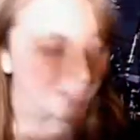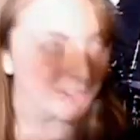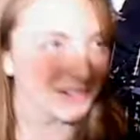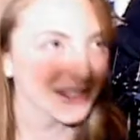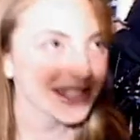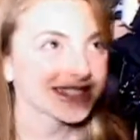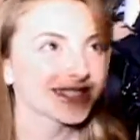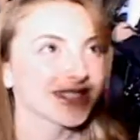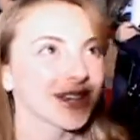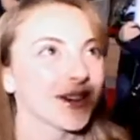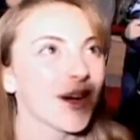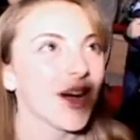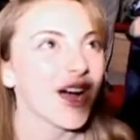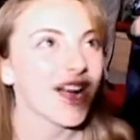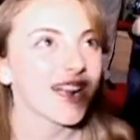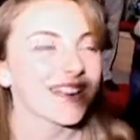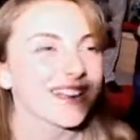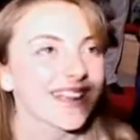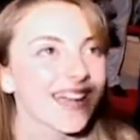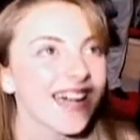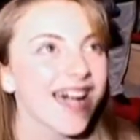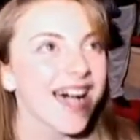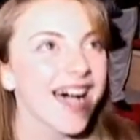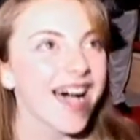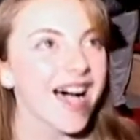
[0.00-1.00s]
Oh, that's so hard.
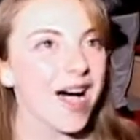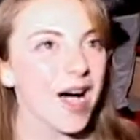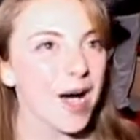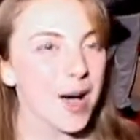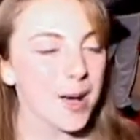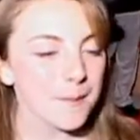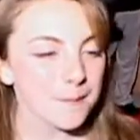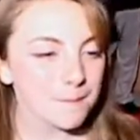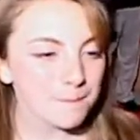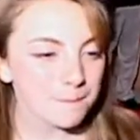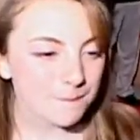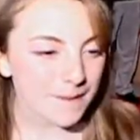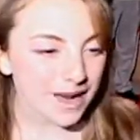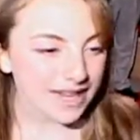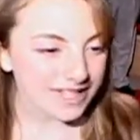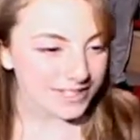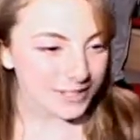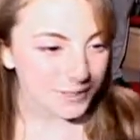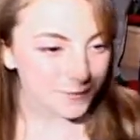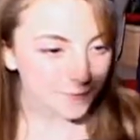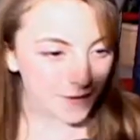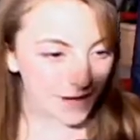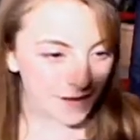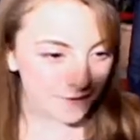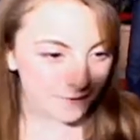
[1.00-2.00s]
Um, my
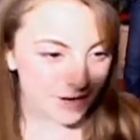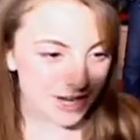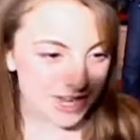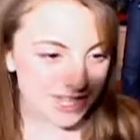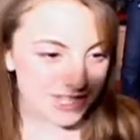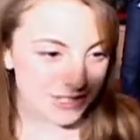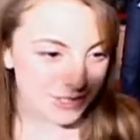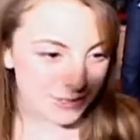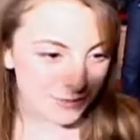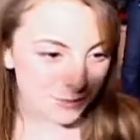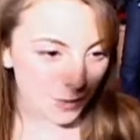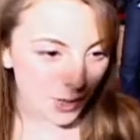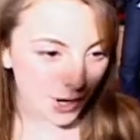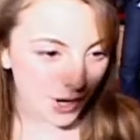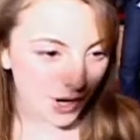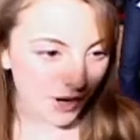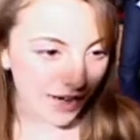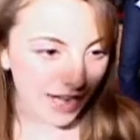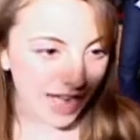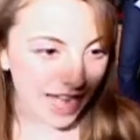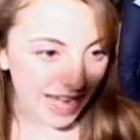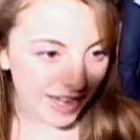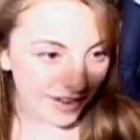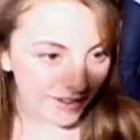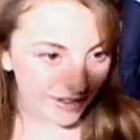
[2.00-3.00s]
two favorites
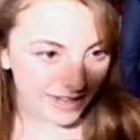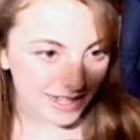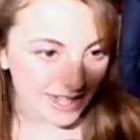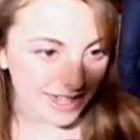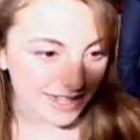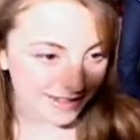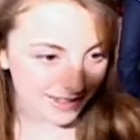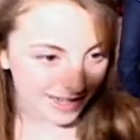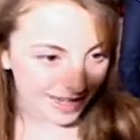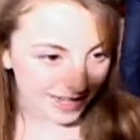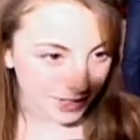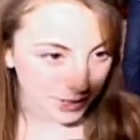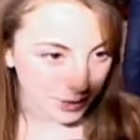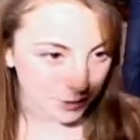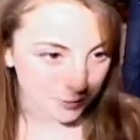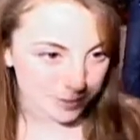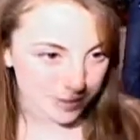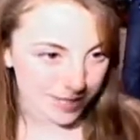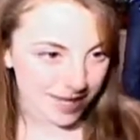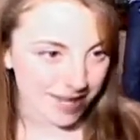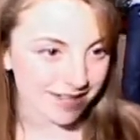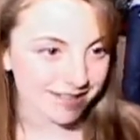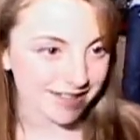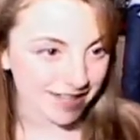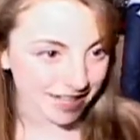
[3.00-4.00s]
were Eric and Nick, who
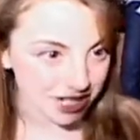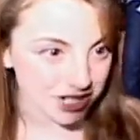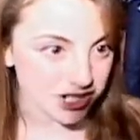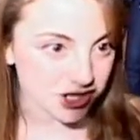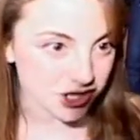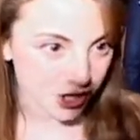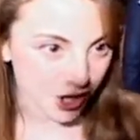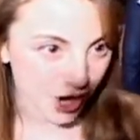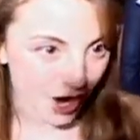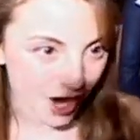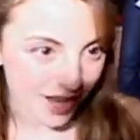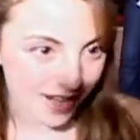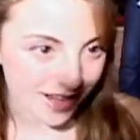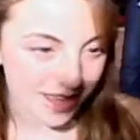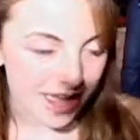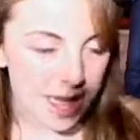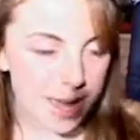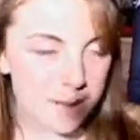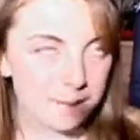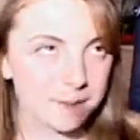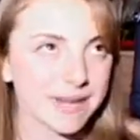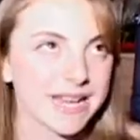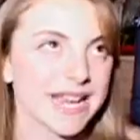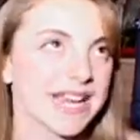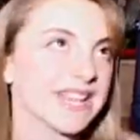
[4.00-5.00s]
play Nick and Shawn,
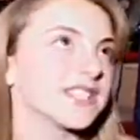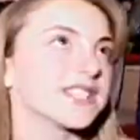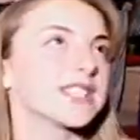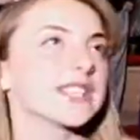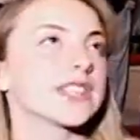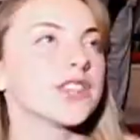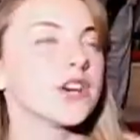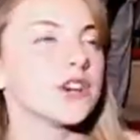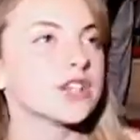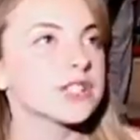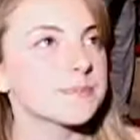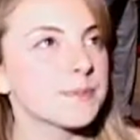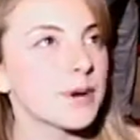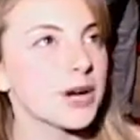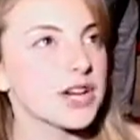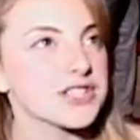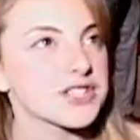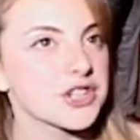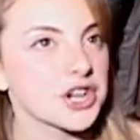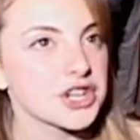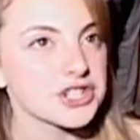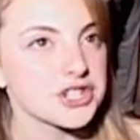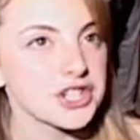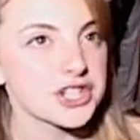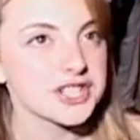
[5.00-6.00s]
because those
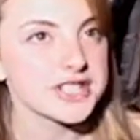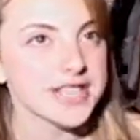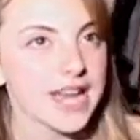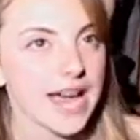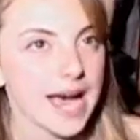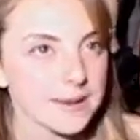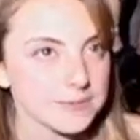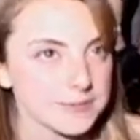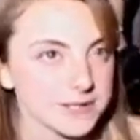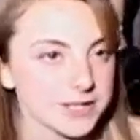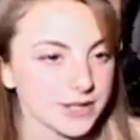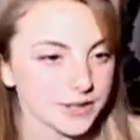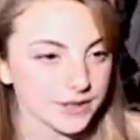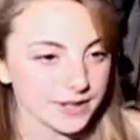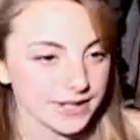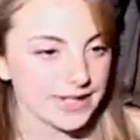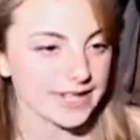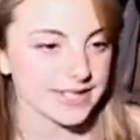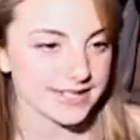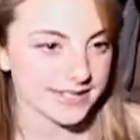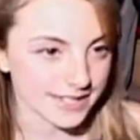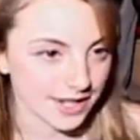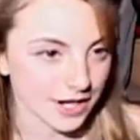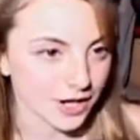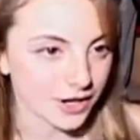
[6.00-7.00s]
boys are just absolutely
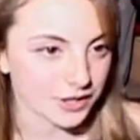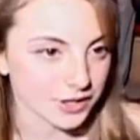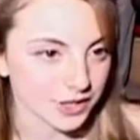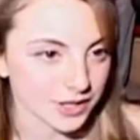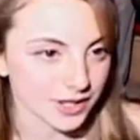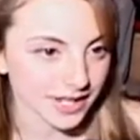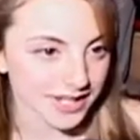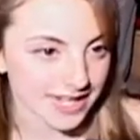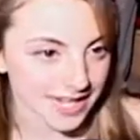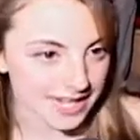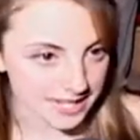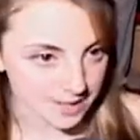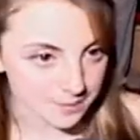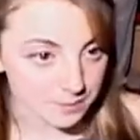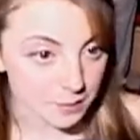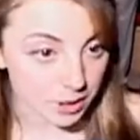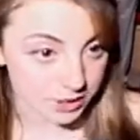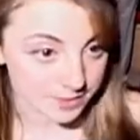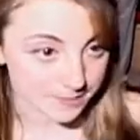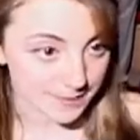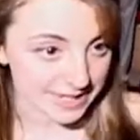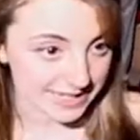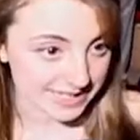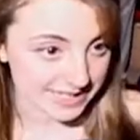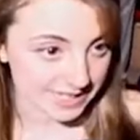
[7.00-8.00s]
hysterical, and I did
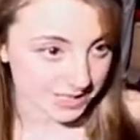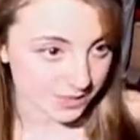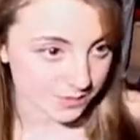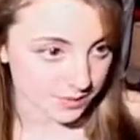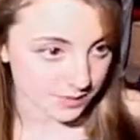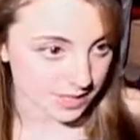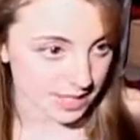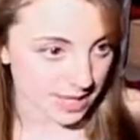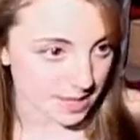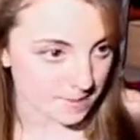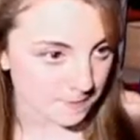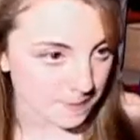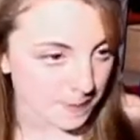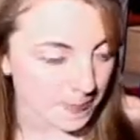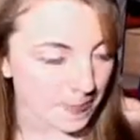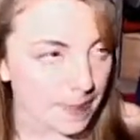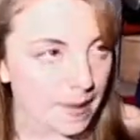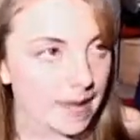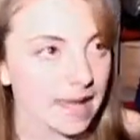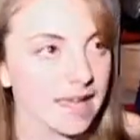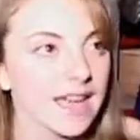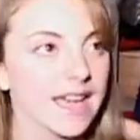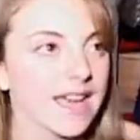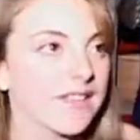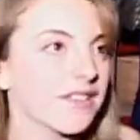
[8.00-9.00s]
most of my scenes with them.
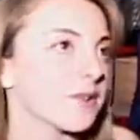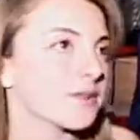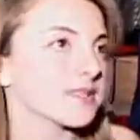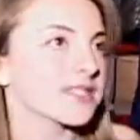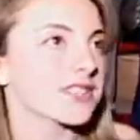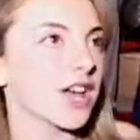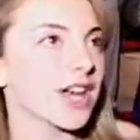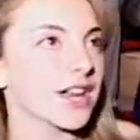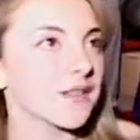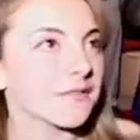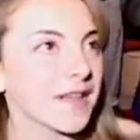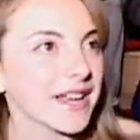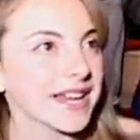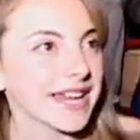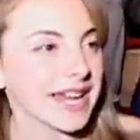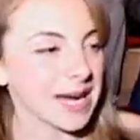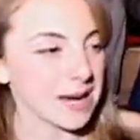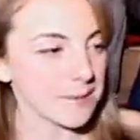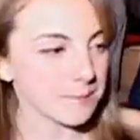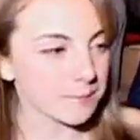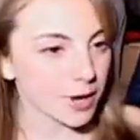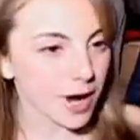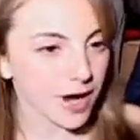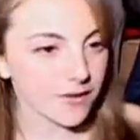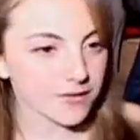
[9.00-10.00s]
And there was a lot of like
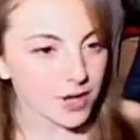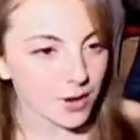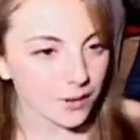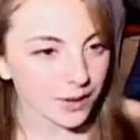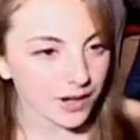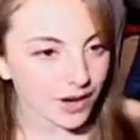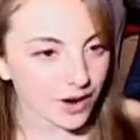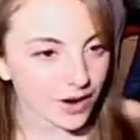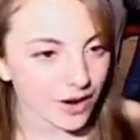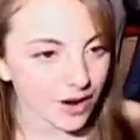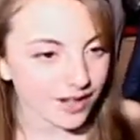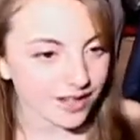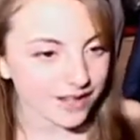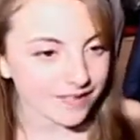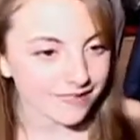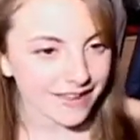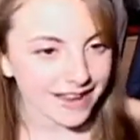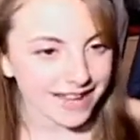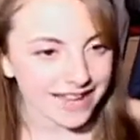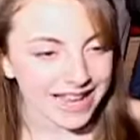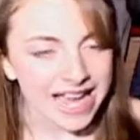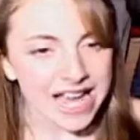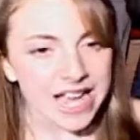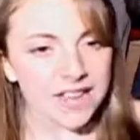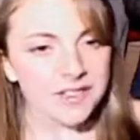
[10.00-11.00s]
improv going on, and
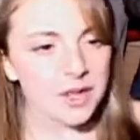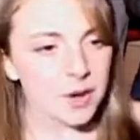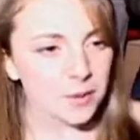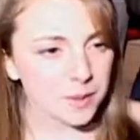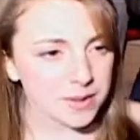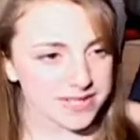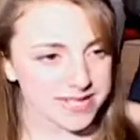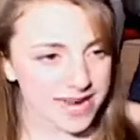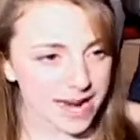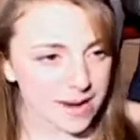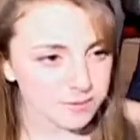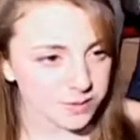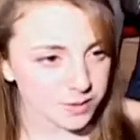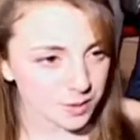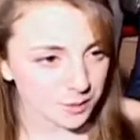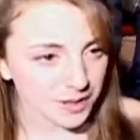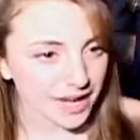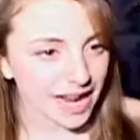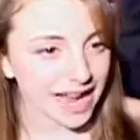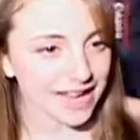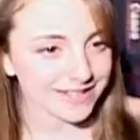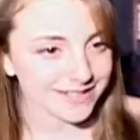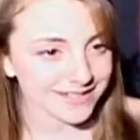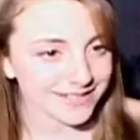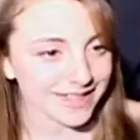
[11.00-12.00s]
like there were times when we
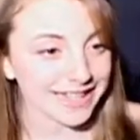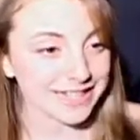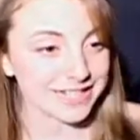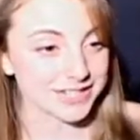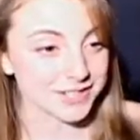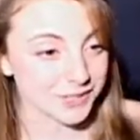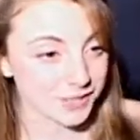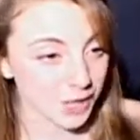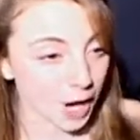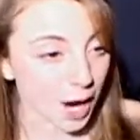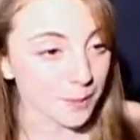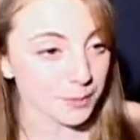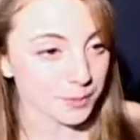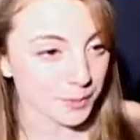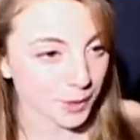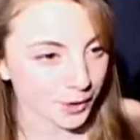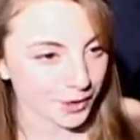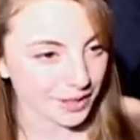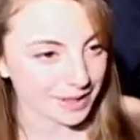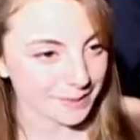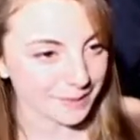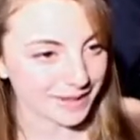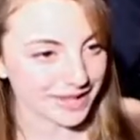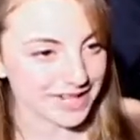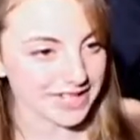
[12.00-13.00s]
had to like stop
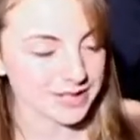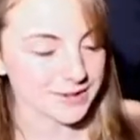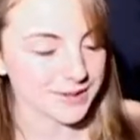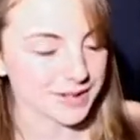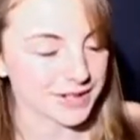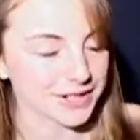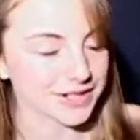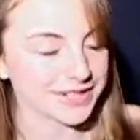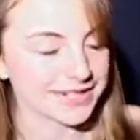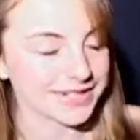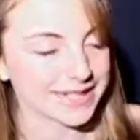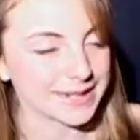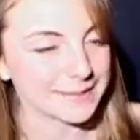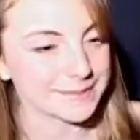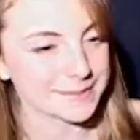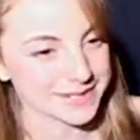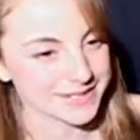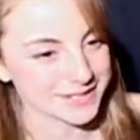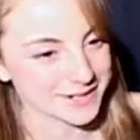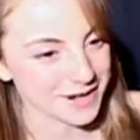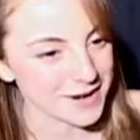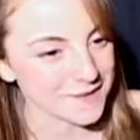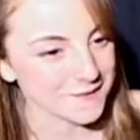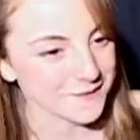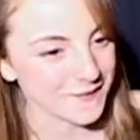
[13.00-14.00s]
rolling because we couldn't keep a
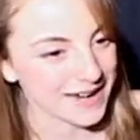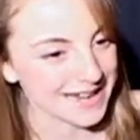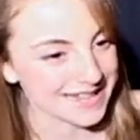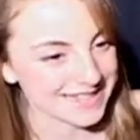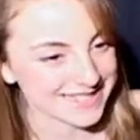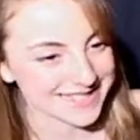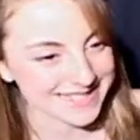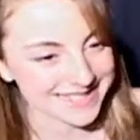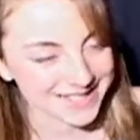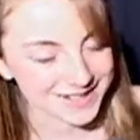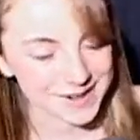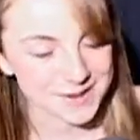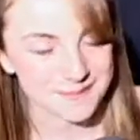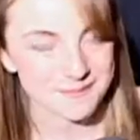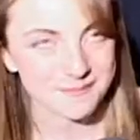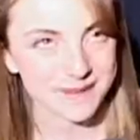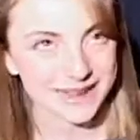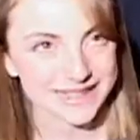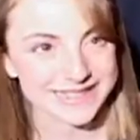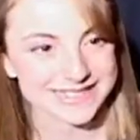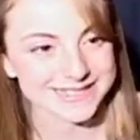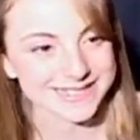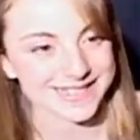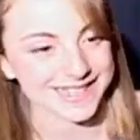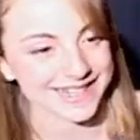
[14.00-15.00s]
straight face, and they're
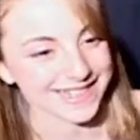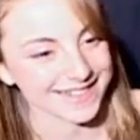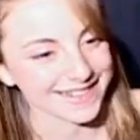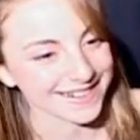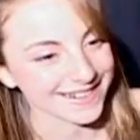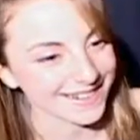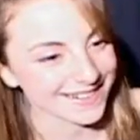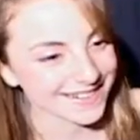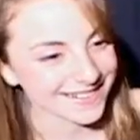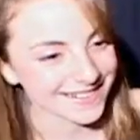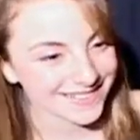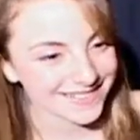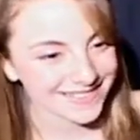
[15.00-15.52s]
amazing.